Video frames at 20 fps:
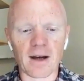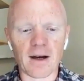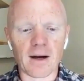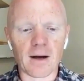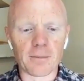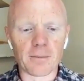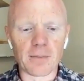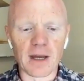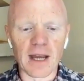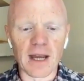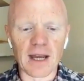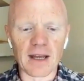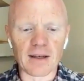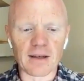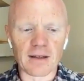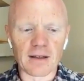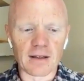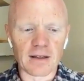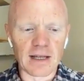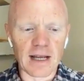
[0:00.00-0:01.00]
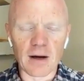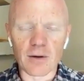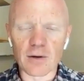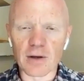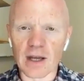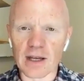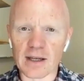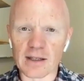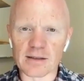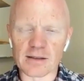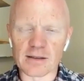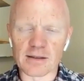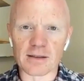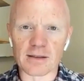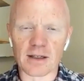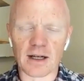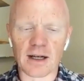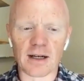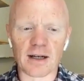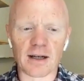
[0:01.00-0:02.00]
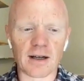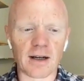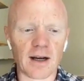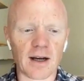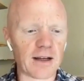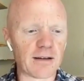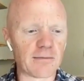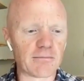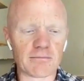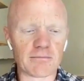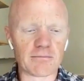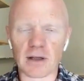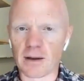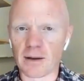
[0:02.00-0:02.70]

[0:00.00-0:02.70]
And nowadays, I